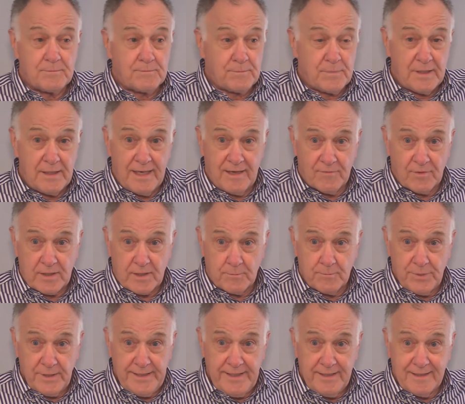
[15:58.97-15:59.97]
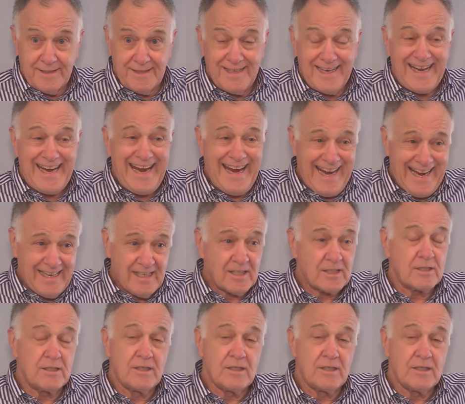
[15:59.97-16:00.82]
but never completed, and